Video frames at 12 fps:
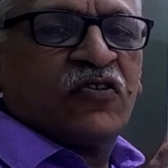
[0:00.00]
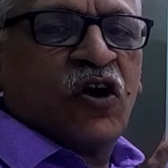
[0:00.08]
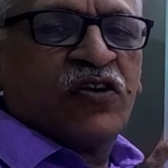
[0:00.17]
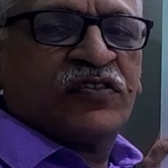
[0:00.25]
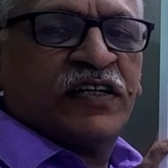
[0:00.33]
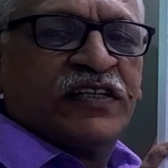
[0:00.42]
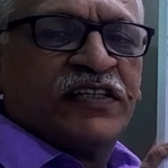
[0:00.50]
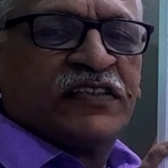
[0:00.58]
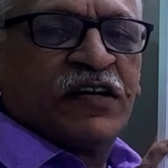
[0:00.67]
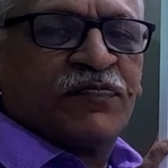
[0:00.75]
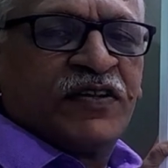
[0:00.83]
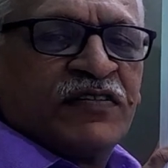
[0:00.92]
cos n
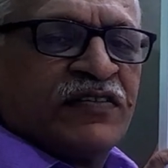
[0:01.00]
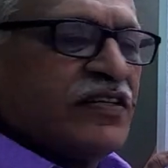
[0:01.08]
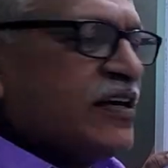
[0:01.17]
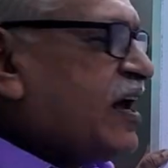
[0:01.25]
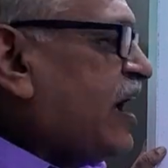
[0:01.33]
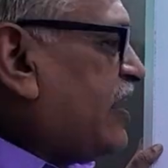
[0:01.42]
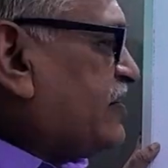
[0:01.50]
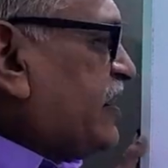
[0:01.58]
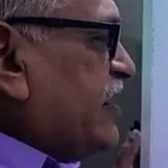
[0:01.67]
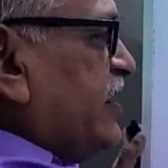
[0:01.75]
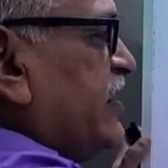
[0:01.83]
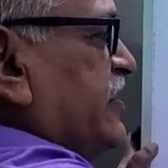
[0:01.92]
theta plus I
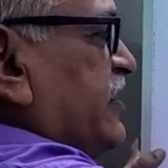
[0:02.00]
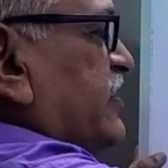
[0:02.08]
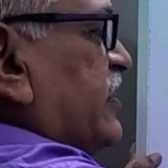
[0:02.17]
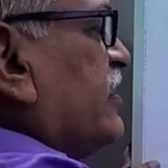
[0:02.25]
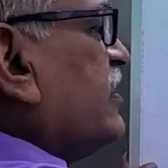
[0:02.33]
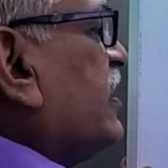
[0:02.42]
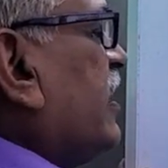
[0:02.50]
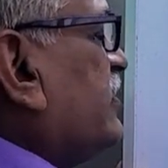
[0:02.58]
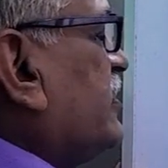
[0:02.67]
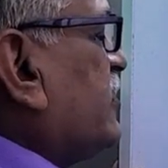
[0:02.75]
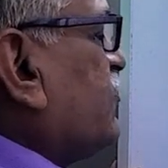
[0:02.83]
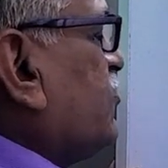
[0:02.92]
sin n theta,
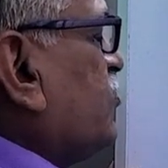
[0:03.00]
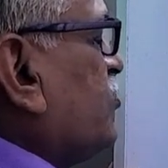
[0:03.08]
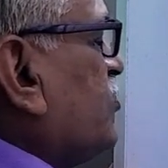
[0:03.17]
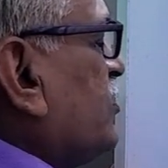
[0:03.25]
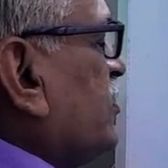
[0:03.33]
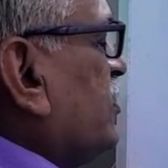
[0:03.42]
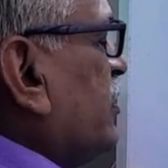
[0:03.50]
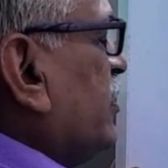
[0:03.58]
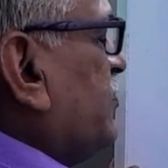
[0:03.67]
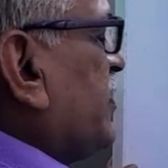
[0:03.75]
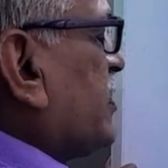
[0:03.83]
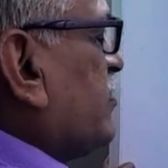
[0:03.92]
and therefore
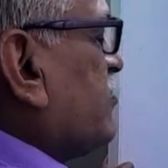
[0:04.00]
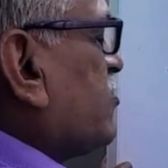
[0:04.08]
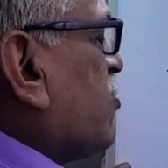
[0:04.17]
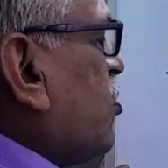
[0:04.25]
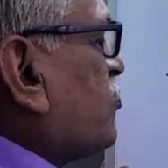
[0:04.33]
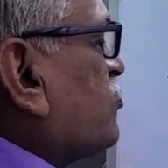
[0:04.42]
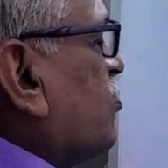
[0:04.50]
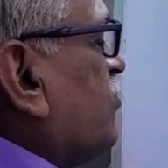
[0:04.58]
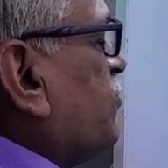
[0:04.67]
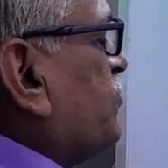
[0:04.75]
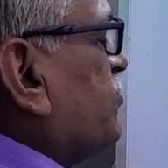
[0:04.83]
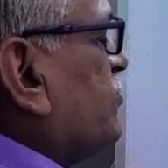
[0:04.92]
it becomes cos of